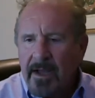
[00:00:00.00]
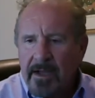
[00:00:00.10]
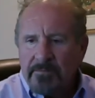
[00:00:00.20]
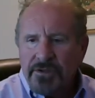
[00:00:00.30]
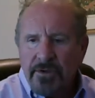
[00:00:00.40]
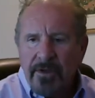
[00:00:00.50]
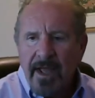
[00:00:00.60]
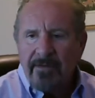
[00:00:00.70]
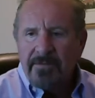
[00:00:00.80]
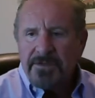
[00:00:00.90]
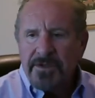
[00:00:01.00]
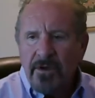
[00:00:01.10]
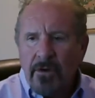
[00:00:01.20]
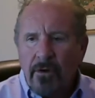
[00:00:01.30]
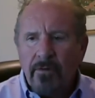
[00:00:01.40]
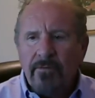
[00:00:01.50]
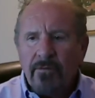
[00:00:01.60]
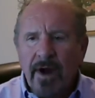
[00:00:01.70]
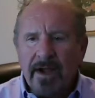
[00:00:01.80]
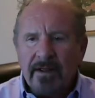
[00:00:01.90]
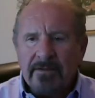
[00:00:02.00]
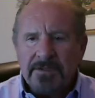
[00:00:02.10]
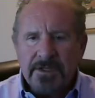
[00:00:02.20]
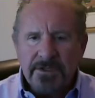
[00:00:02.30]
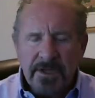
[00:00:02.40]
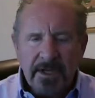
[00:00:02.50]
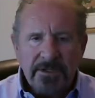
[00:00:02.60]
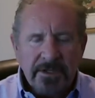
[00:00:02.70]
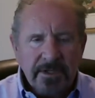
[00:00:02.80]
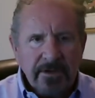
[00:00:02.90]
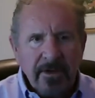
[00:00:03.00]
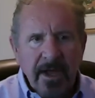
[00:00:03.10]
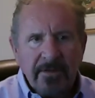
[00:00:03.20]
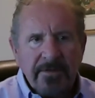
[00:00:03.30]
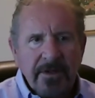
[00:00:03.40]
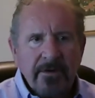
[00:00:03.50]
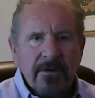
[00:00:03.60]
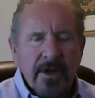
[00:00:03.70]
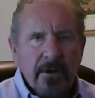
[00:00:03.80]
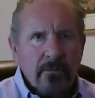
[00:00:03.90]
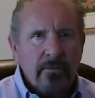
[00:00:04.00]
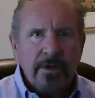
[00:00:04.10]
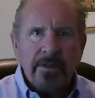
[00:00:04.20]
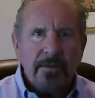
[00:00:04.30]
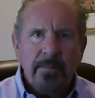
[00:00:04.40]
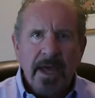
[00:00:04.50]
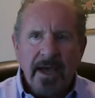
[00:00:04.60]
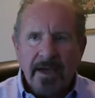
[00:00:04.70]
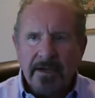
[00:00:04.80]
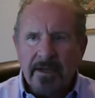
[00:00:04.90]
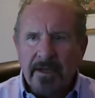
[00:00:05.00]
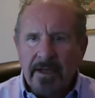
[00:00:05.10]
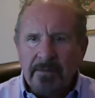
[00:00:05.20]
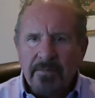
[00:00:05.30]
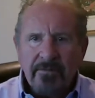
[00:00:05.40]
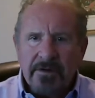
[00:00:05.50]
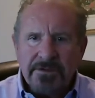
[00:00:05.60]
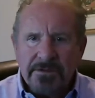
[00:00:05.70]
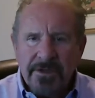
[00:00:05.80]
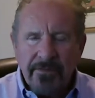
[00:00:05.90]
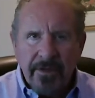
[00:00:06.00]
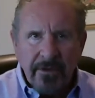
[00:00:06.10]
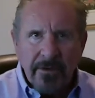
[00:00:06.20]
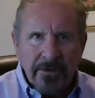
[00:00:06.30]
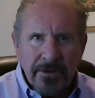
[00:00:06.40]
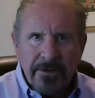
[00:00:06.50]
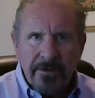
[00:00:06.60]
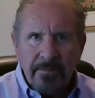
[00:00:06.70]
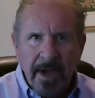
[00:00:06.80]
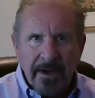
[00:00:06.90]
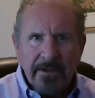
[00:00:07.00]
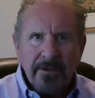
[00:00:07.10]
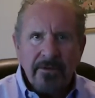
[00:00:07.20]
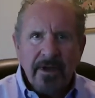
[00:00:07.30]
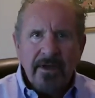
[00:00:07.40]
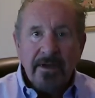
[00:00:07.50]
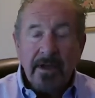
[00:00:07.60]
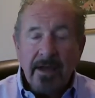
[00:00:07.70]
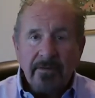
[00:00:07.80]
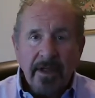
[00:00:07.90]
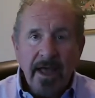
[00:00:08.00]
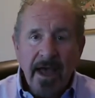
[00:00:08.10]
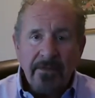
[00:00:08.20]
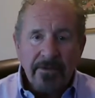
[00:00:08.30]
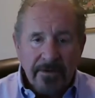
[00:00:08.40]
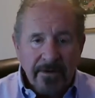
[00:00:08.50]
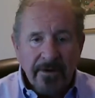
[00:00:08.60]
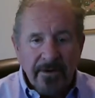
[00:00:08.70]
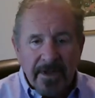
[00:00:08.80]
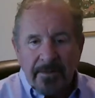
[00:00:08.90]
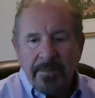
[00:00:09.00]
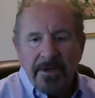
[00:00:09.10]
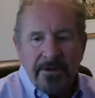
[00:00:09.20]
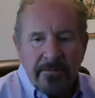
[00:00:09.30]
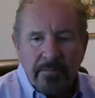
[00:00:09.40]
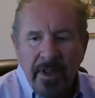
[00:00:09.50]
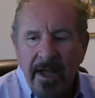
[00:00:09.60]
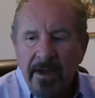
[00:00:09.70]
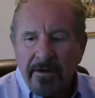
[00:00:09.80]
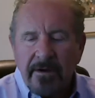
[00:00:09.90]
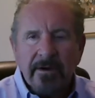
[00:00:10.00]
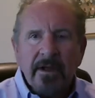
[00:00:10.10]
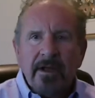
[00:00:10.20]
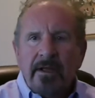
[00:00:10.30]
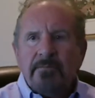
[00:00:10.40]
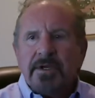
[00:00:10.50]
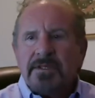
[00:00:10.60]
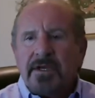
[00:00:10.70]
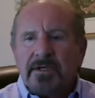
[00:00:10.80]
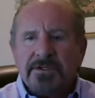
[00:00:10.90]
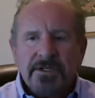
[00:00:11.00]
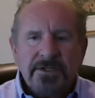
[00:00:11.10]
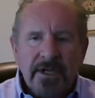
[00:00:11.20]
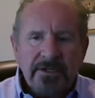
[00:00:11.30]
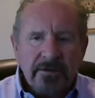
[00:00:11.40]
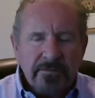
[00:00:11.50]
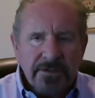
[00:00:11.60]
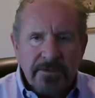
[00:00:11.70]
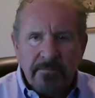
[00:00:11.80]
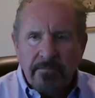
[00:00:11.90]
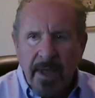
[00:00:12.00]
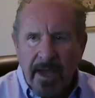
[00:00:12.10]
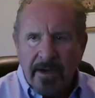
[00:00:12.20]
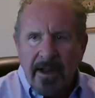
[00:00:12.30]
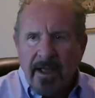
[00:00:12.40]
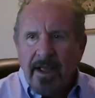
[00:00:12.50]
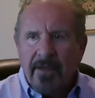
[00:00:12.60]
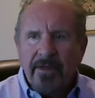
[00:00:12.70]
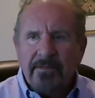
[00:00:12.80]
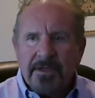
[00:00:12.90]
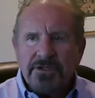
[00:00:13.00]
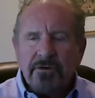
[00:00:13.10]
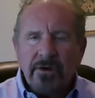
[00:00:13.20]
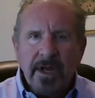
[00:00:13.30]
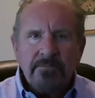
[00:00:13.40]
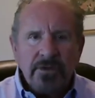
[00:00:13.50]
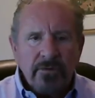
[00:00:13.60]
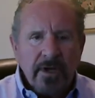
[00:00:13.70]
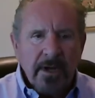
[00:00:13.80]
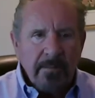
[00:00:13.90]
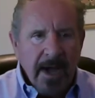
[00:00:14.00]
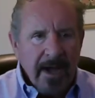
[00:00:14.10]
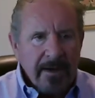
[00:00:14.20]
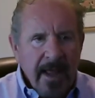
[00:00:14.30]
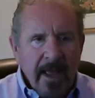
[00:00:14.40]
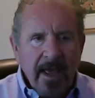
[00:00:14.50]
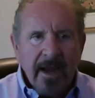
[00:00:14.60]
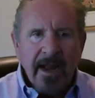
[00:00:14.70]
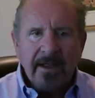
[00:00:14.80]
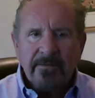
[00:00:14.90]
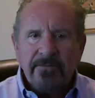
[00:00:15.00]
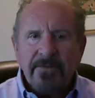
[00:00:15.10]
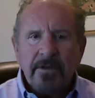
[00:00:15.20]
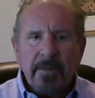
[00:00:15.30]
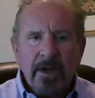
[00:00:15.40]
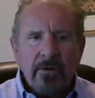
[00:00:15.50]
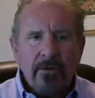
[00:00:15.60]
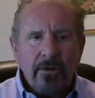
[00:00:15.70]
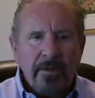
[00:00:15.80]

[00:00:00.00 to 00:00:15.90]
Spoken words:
So you have this overriding sensation that you have to urinate really bad. But of course, there's nothing you can do about it. You have a catheter going up in your bladder. But the sensation was bad. And then these cramps would come on, and I could feel my whole